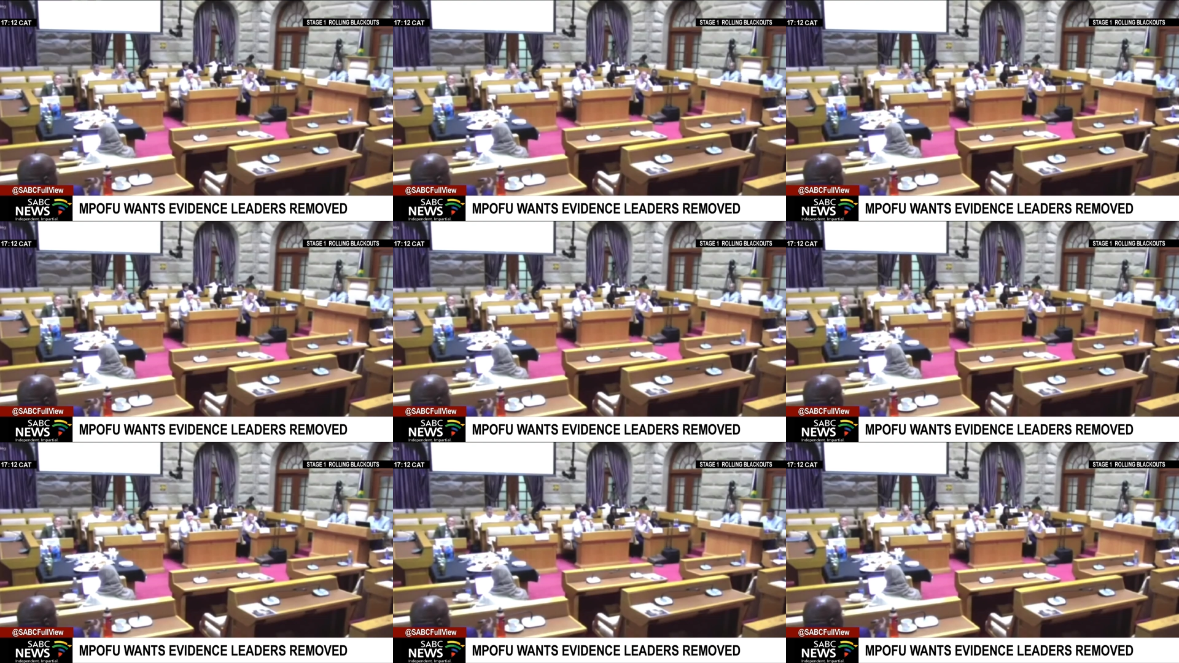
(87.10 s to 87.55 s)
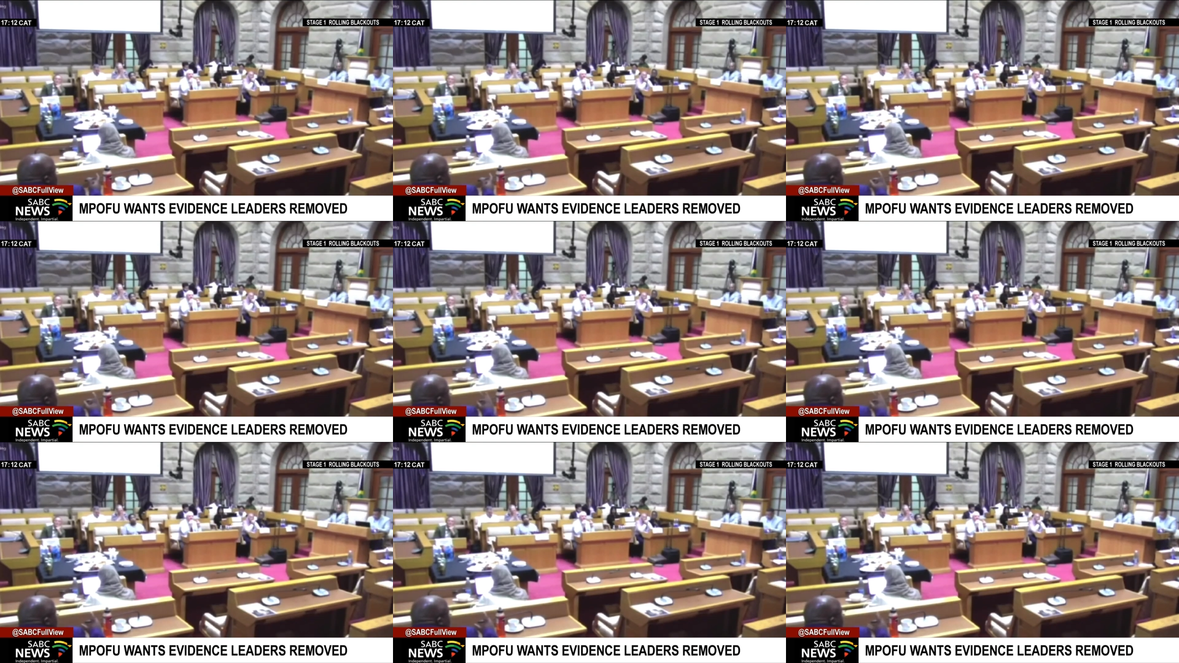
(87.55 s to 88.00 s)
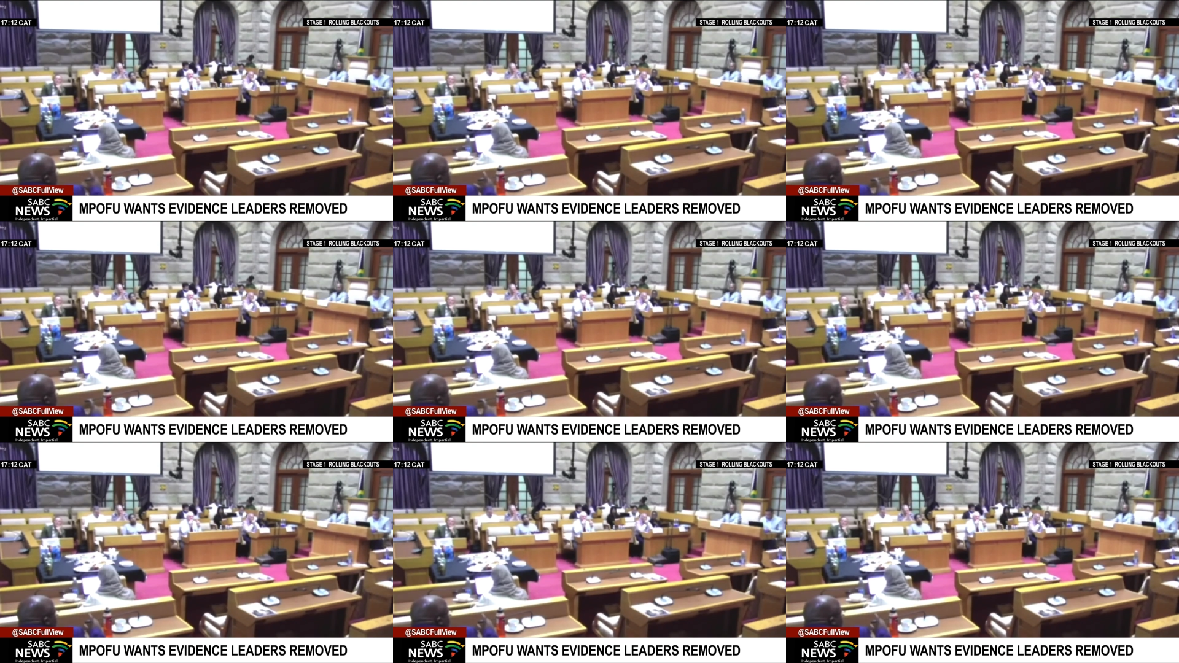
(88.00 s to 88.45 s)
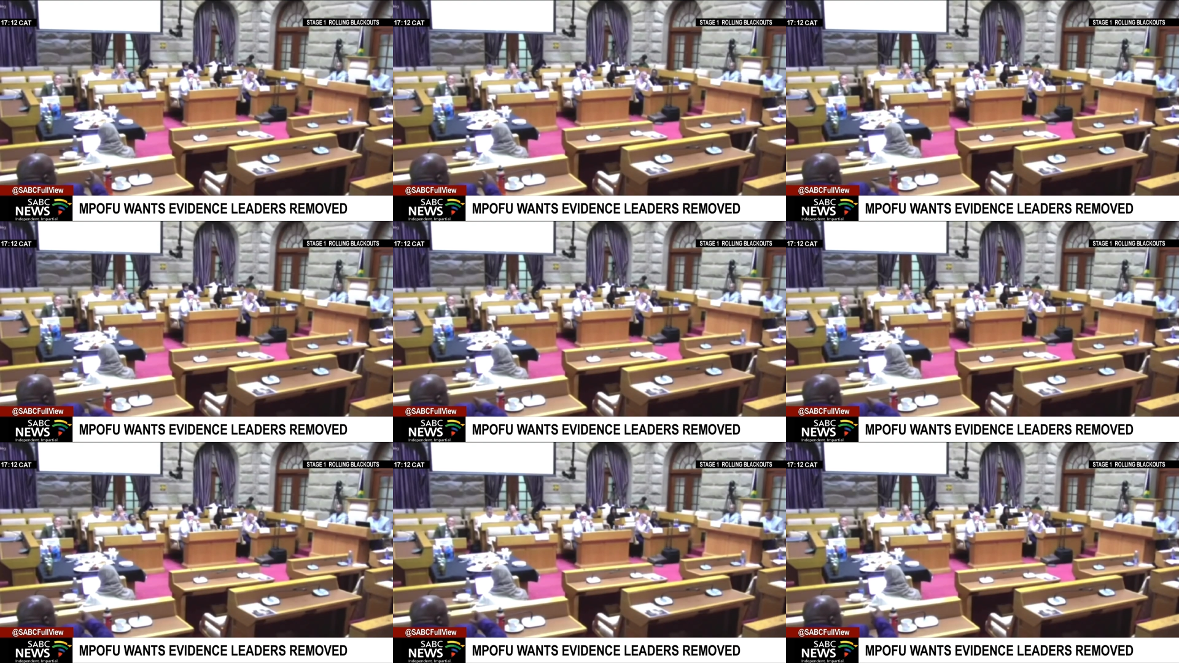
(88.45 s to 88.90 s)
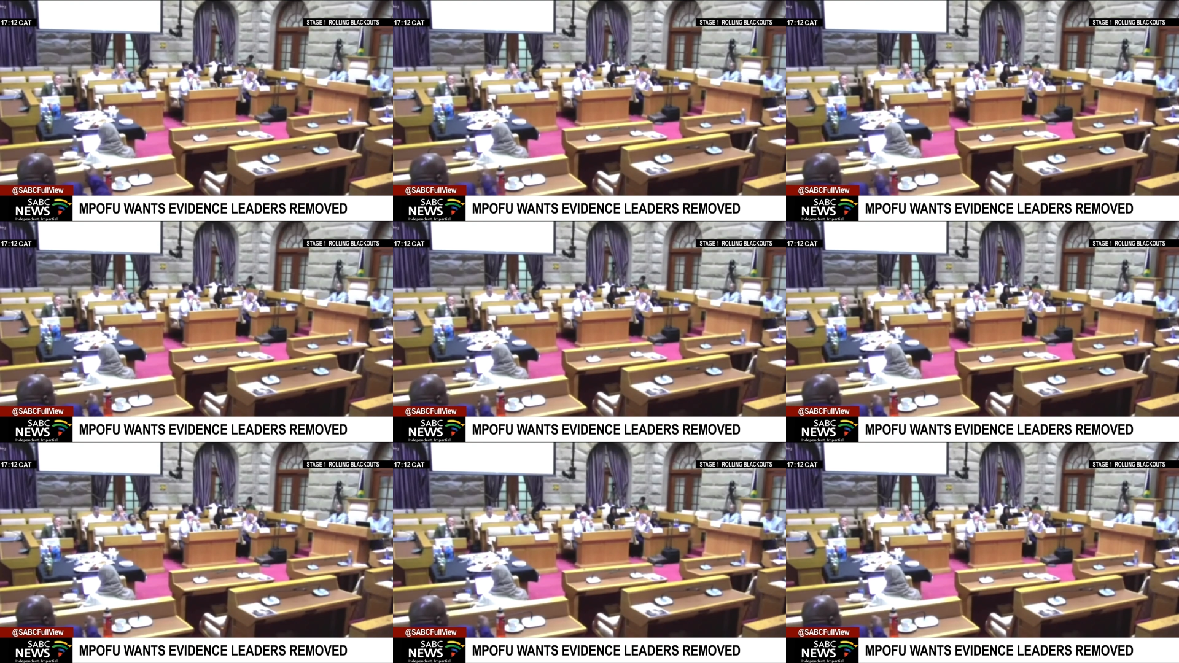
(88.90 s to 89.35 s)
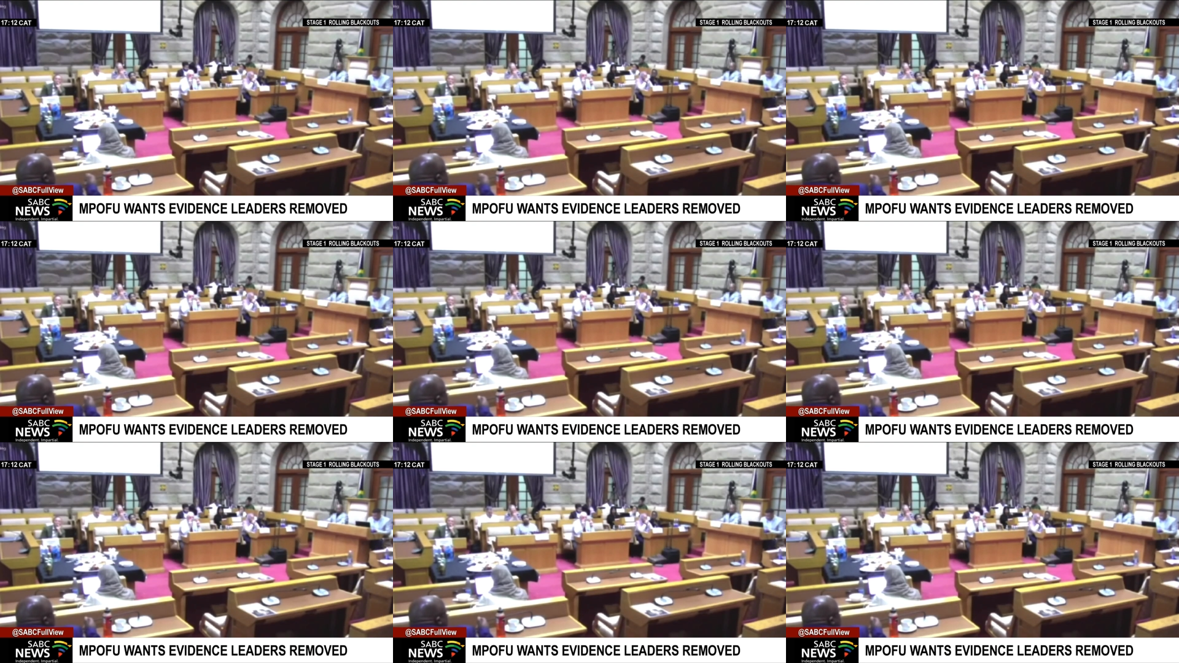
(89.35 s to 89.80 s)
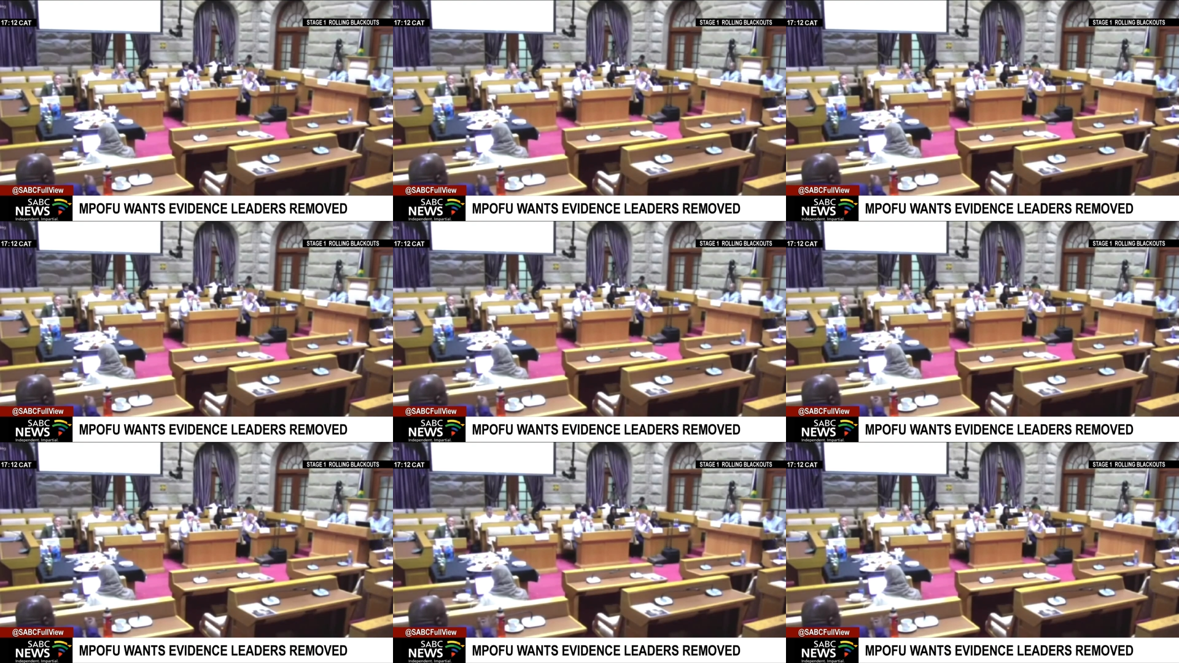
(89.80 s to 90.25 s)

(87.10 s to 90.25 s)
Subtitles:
[unreadable: no face in view]